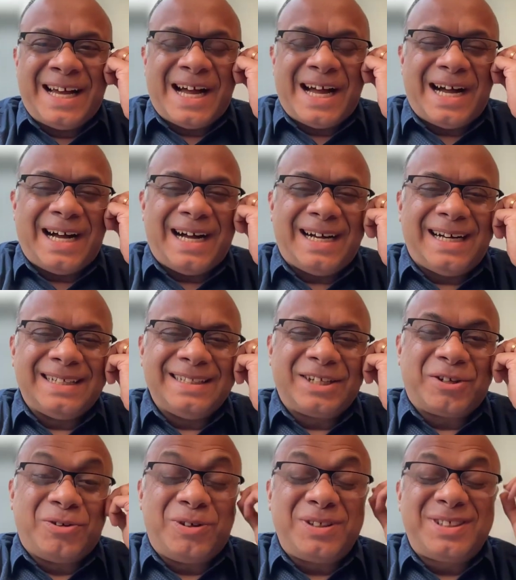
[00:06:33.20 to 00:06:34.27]

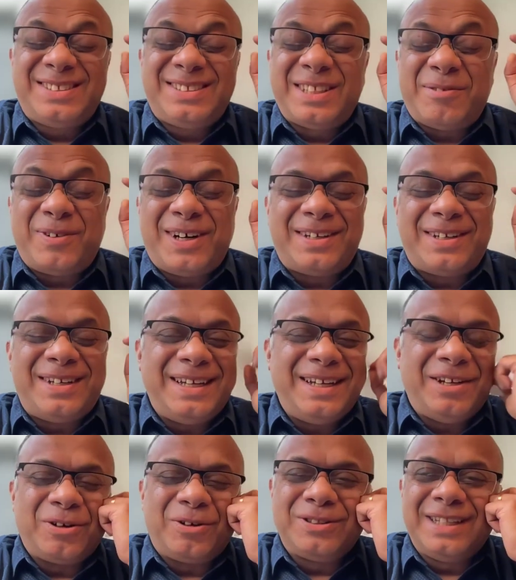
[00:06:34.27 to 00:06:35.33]
The quote somewhat,
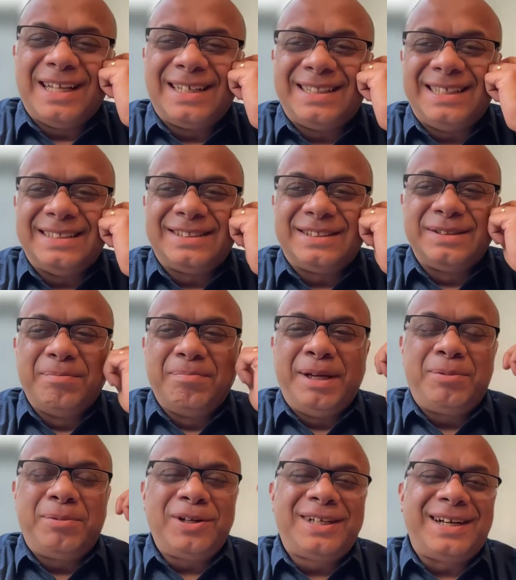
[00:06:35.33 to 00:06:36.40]
goes like this:
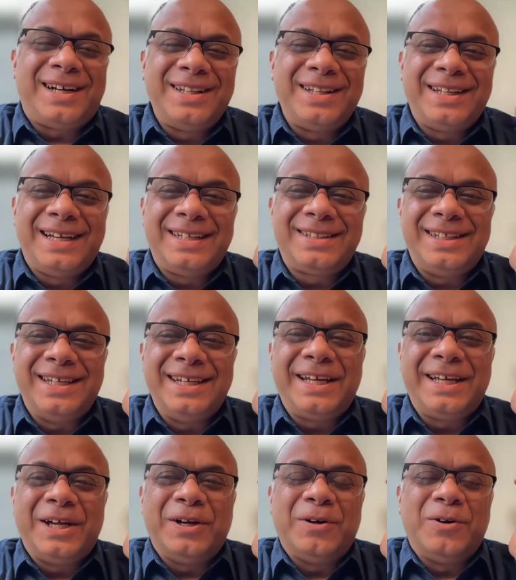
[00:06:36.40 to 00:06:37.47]
"People turn their
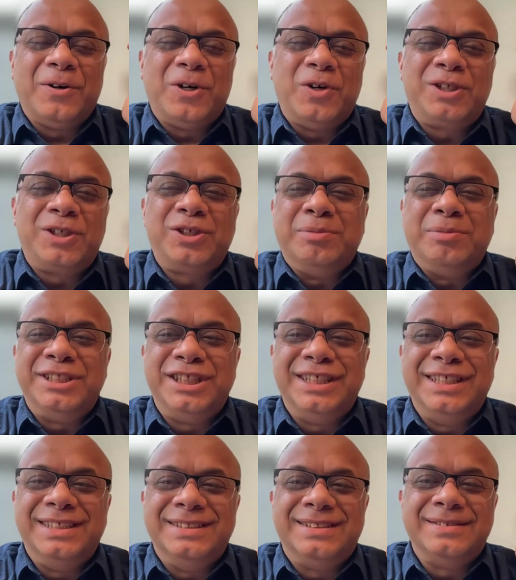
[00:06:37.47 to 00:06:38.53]
thinking over to
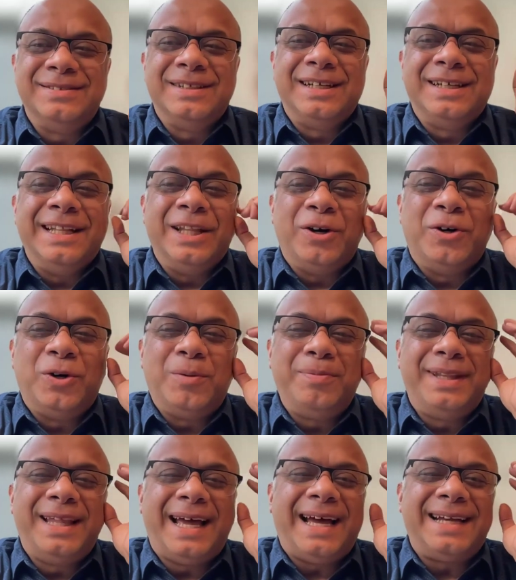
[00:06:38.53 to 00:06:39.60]
machines in the
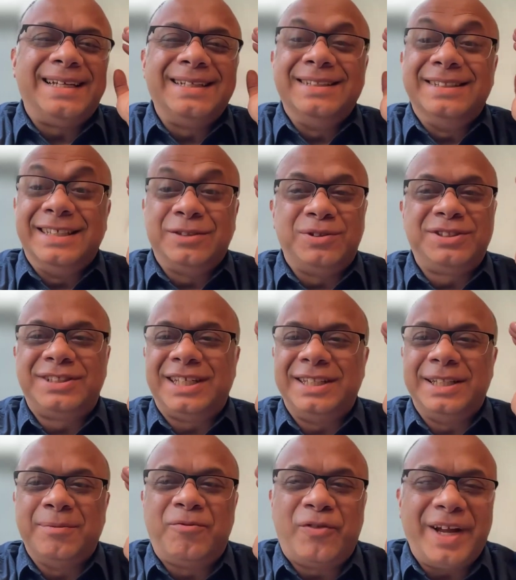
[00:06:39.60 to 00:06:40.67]
hope that this would set
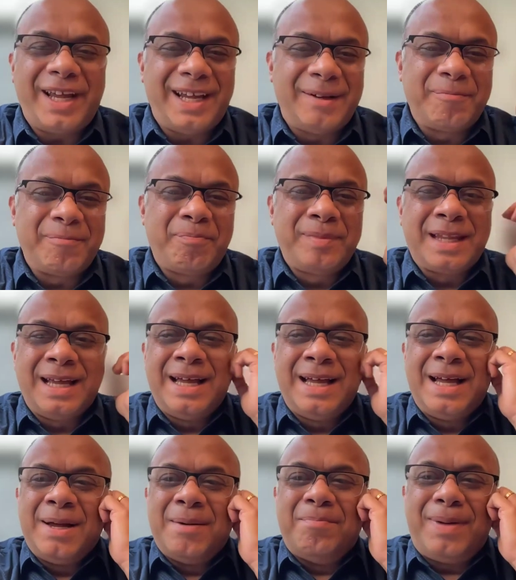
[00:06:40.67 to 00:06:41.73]
them free,
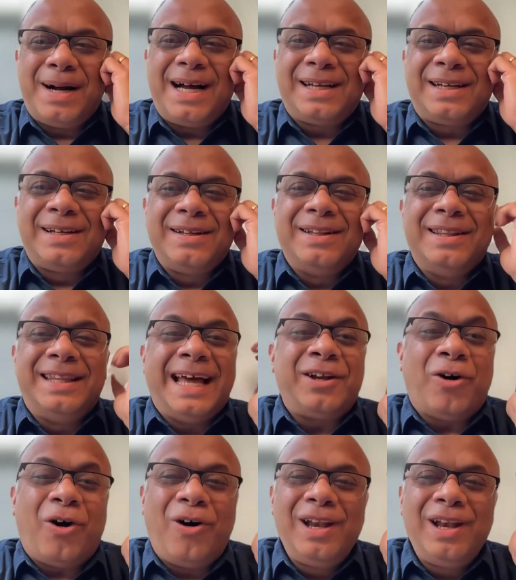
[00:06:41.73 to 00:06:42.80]
but
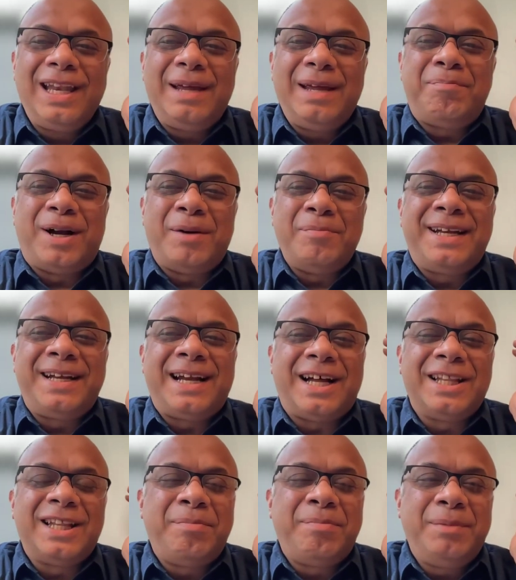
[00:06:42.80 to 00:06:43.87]
that only permitted
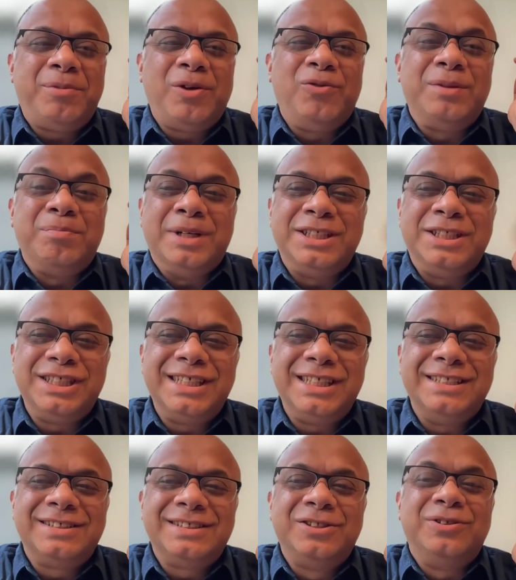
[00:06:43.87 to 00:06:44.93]
other people with
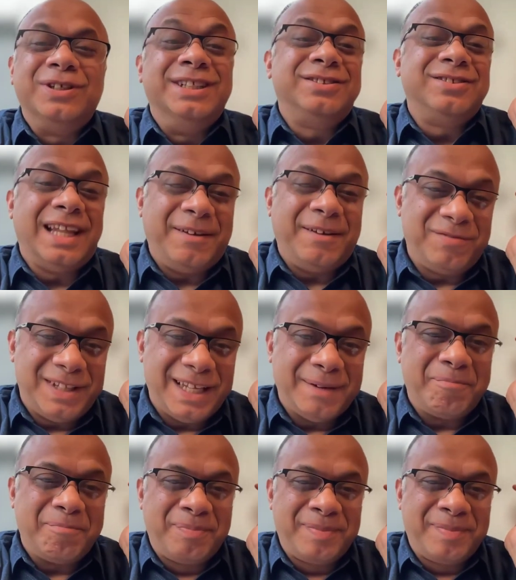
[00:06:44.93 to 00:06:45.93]
machines to enslave them."